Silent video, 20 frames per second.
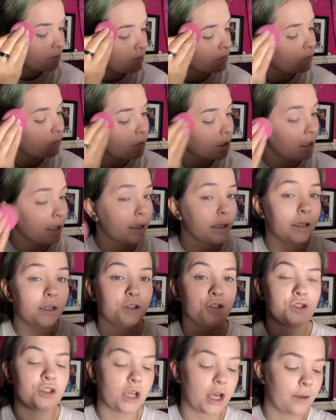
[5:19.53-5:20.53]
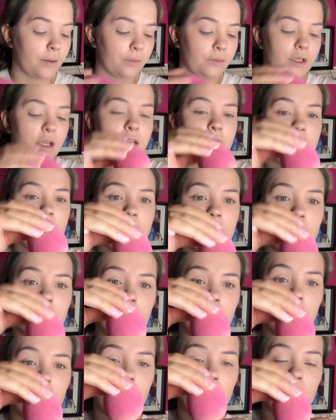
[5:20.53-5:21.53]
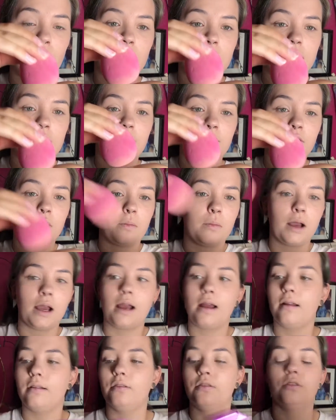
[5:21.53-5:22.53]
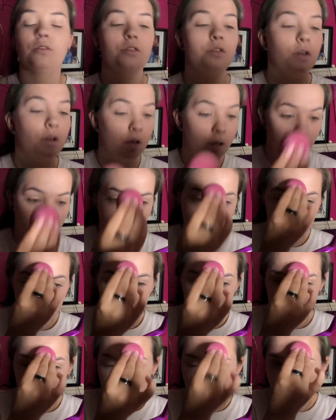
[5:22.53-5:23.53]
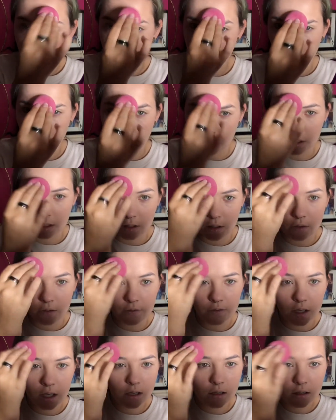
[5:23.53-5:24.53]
But like each time I'm taking what's left on my hand and then just going over.